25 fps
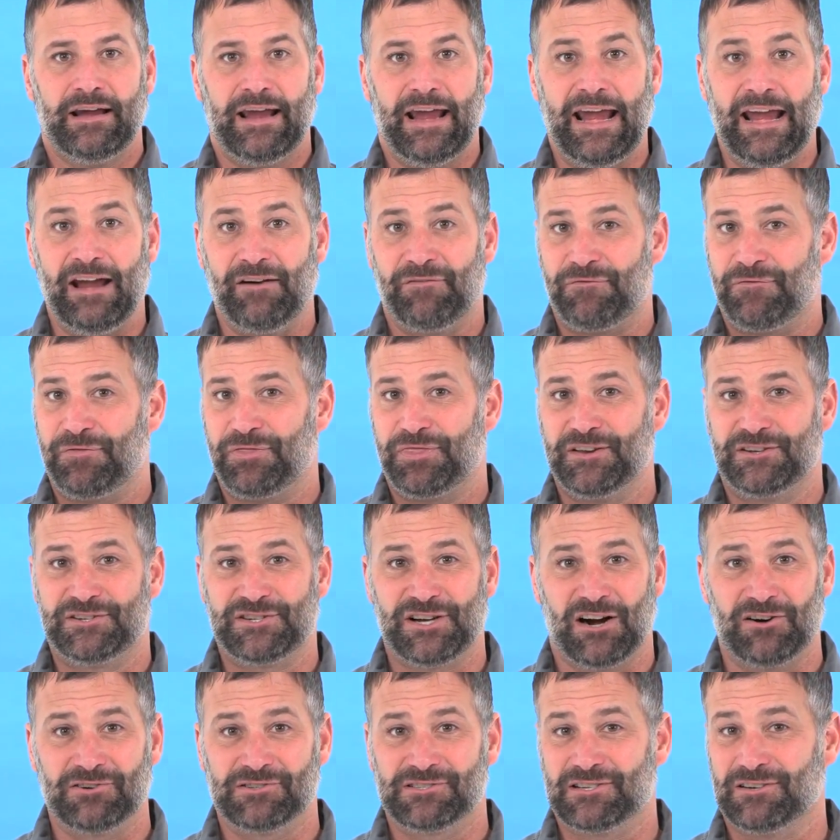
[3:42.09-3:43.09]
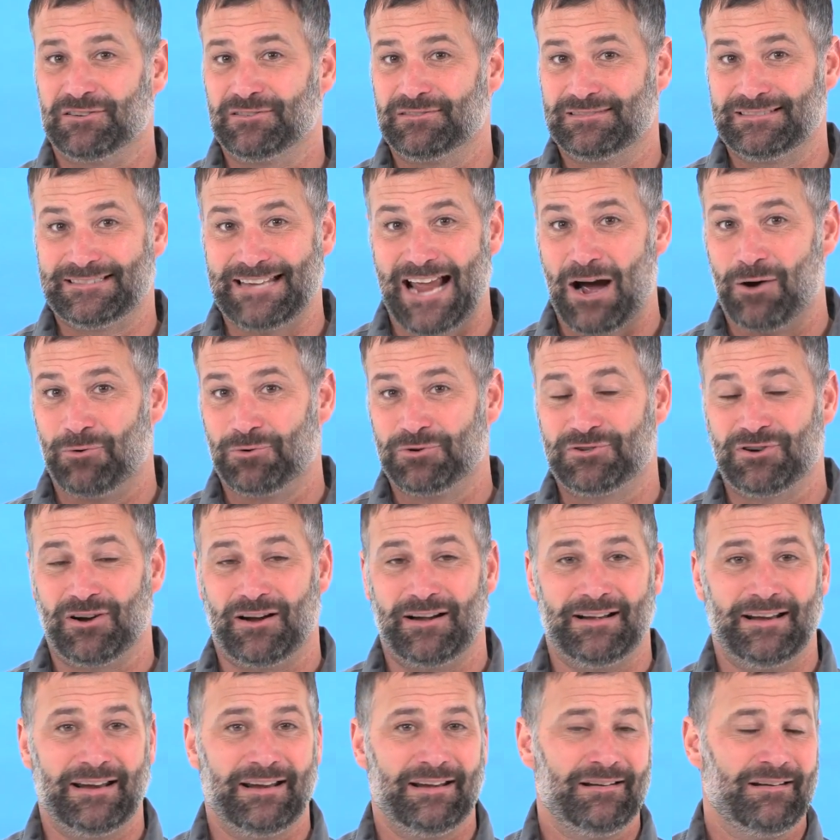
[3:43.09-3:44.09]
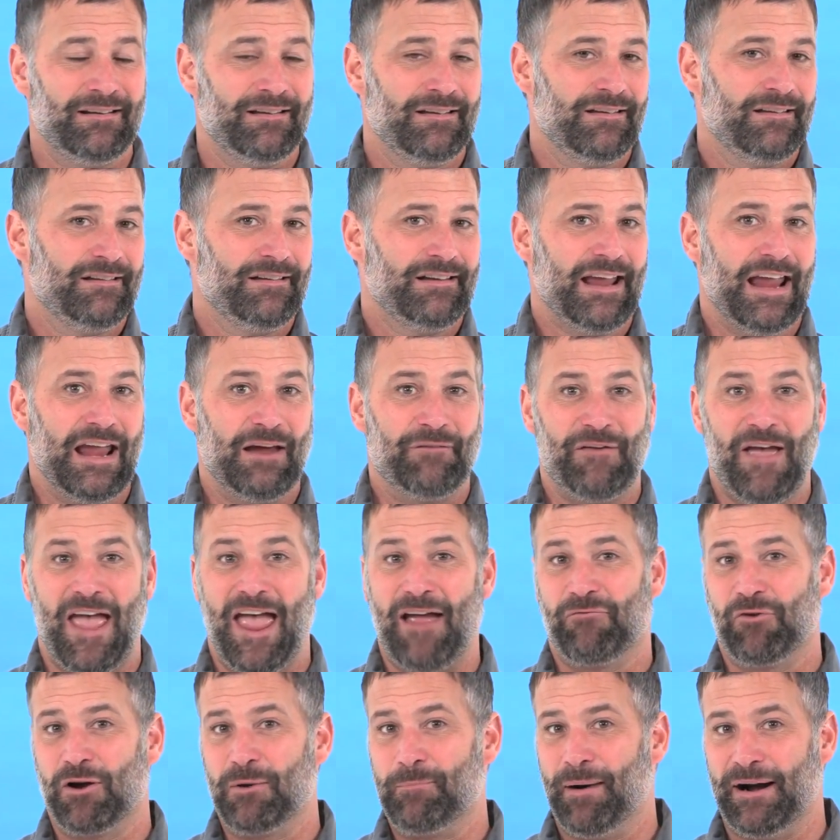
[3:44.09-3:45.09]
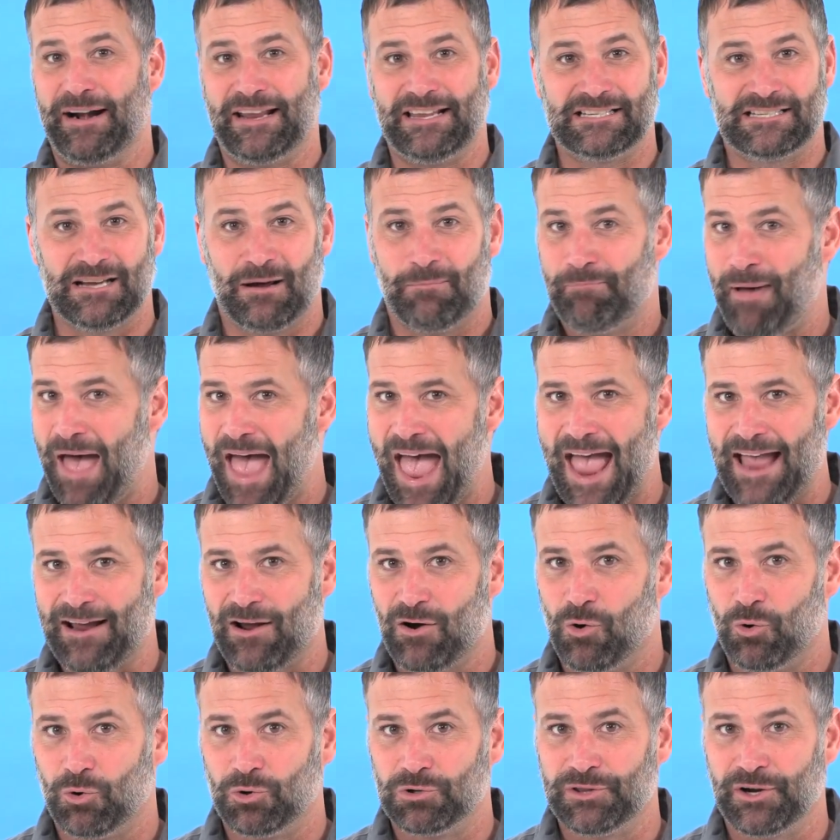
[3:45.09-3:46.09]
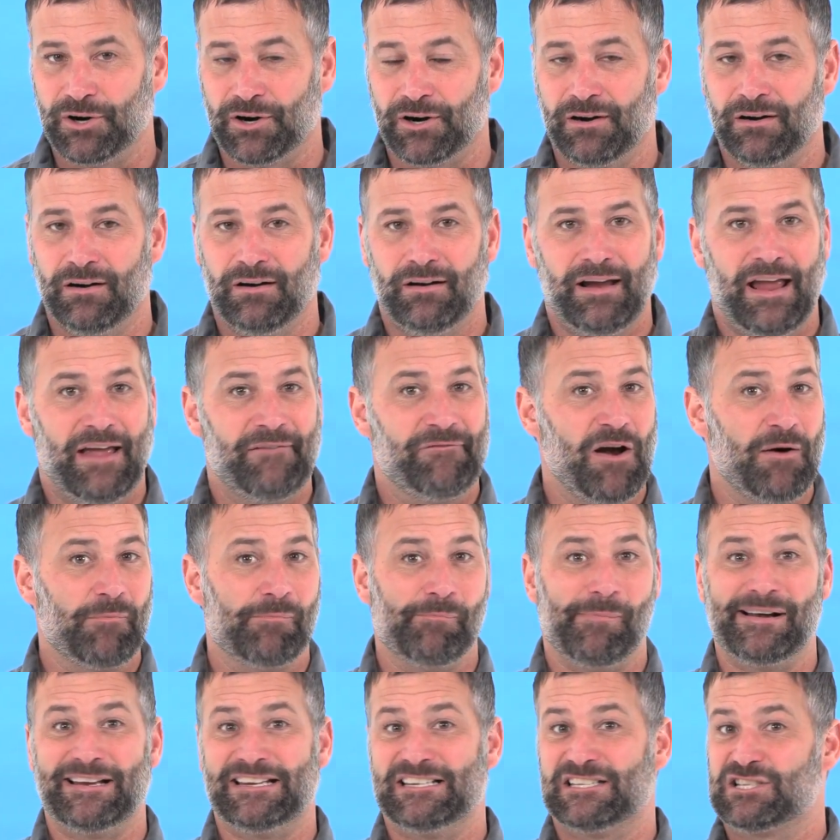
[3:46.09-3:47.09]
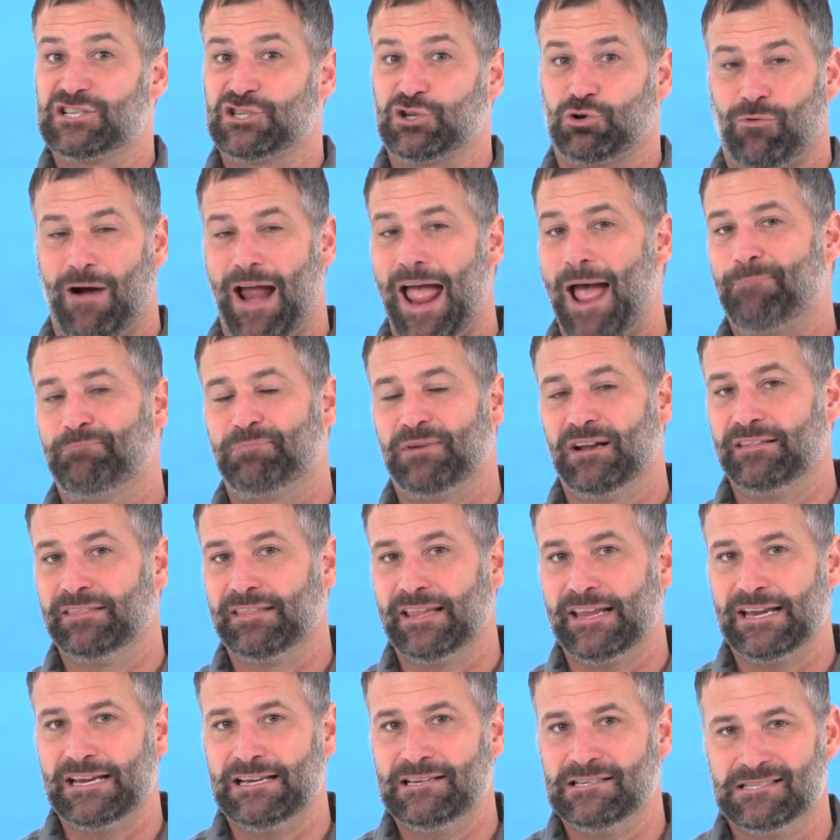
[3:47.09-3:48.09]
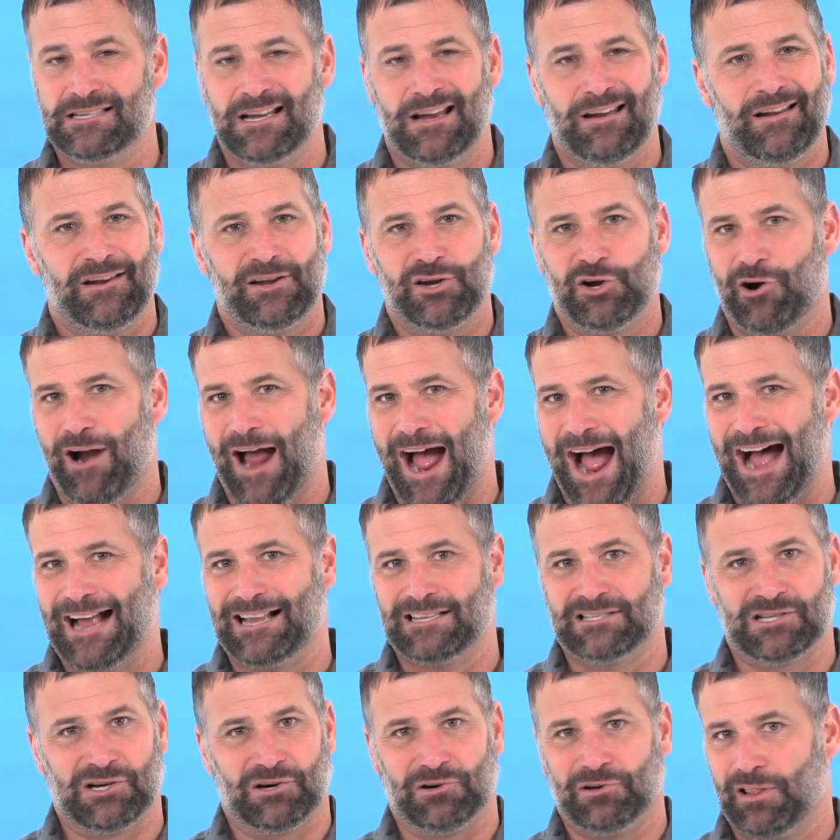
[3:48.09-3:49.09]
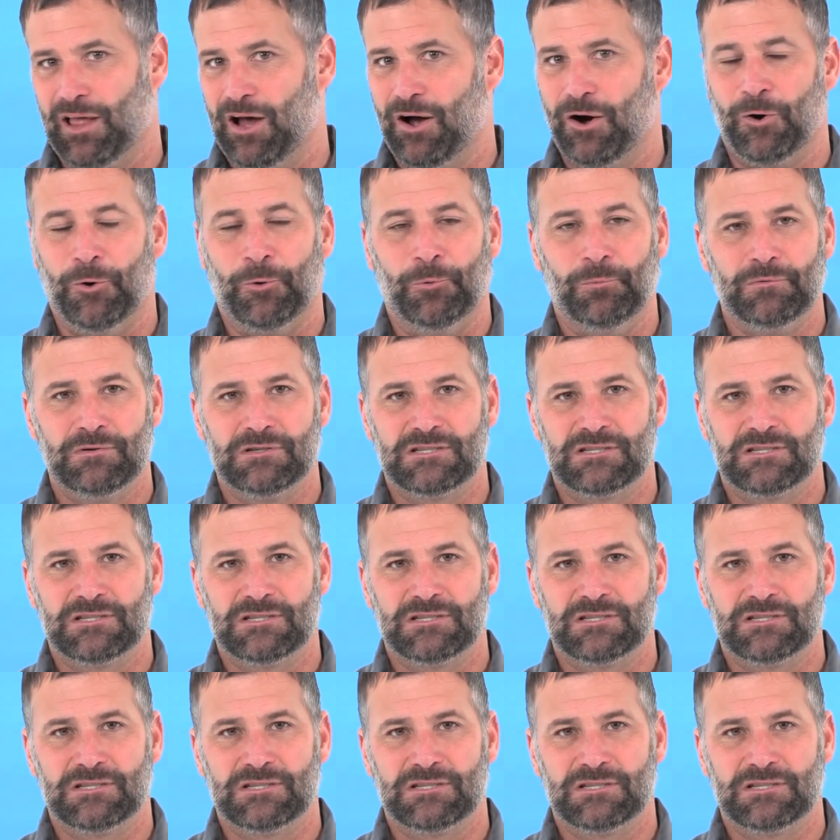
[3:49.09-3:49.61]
If the charts are downtrending, if everybody's a bag holder, if everybody's trapped in these, your odds are low.